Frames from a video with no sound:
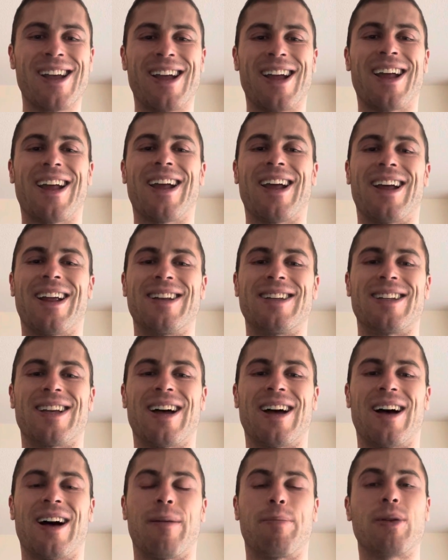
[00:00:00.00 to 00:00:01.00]
And
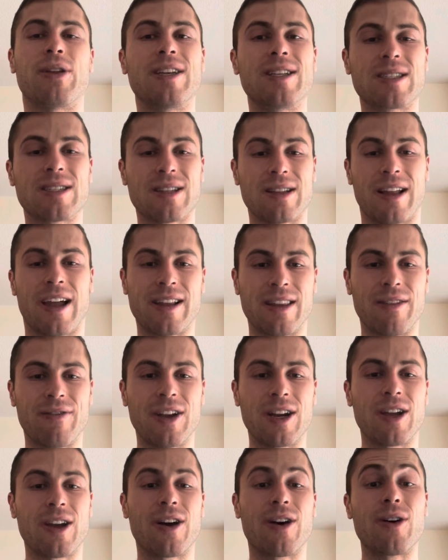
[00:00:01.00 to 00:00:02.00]
please like the
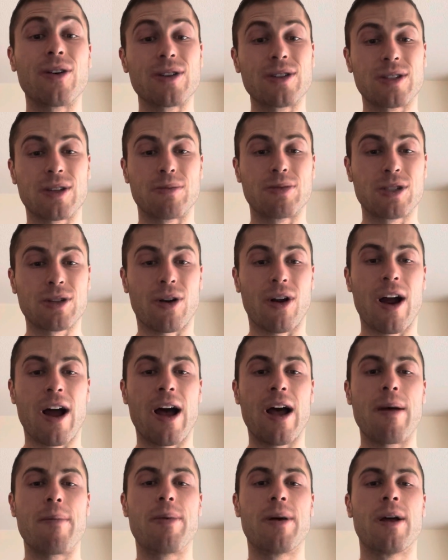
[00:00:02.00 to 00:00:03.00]
video,
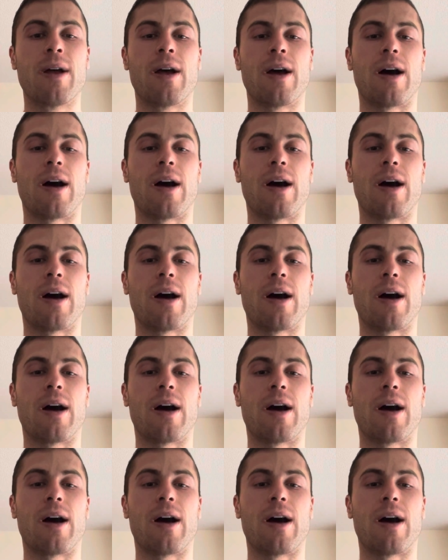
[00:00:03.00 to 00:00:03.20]
subscribe.